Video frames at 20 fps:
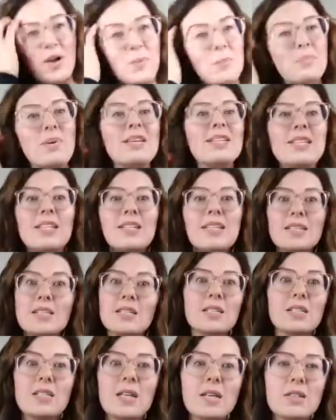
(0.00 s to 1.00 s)
Busyness
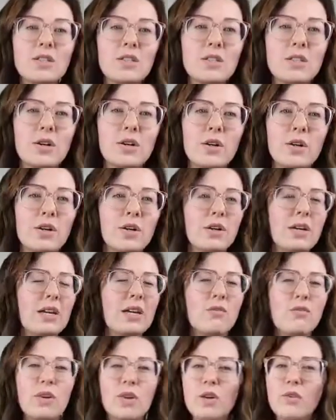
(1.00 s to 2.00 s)
is necessary
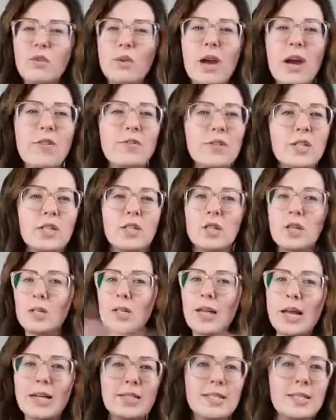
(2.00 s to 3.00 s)
even if you have to
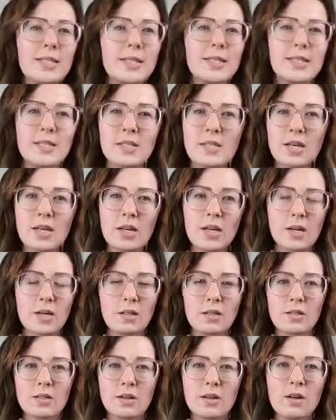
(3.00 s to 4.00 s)
neglect these
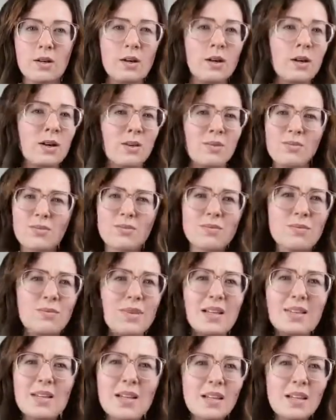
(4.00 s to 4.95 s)
things. That's a